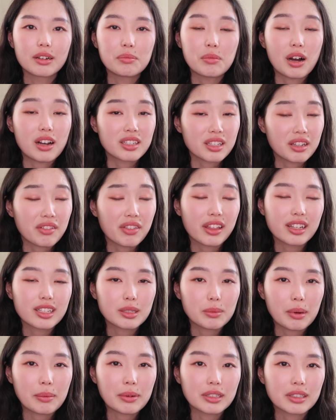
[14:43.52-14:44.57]
positive things
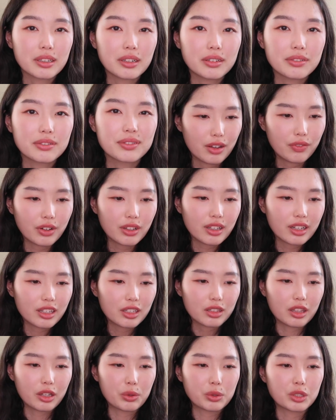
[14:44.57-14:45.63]
about myself. It felt
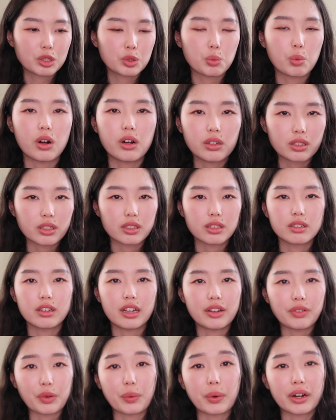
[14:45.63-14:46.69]
like there were just walls
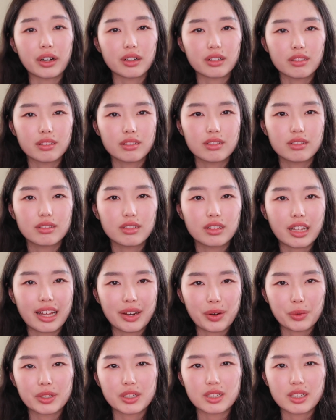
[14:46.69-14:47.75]
everywhere, that
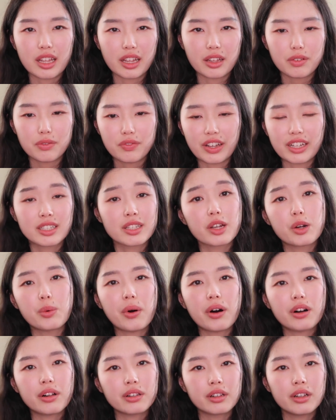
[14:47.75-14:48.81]
you were just like facing a
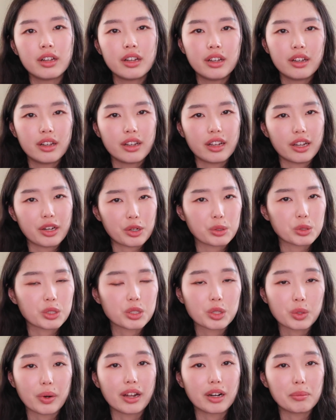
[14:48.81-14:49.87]
wall and you're
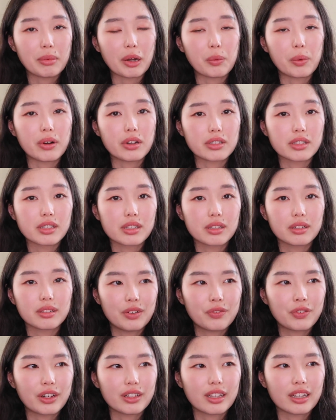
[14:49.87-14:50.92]
just surrounded by walls.
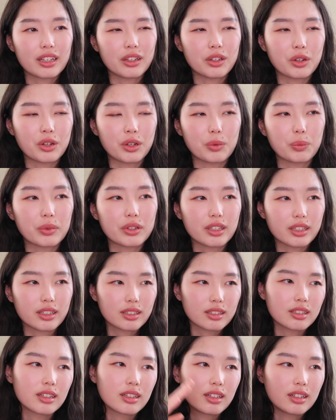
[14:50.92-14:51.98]
You felt like you couldn't
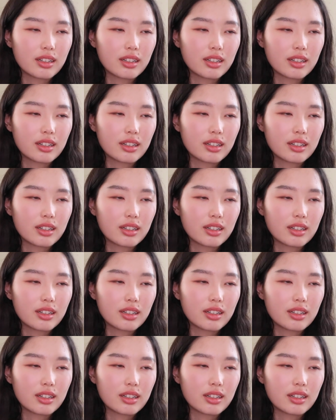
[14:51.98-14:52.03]
really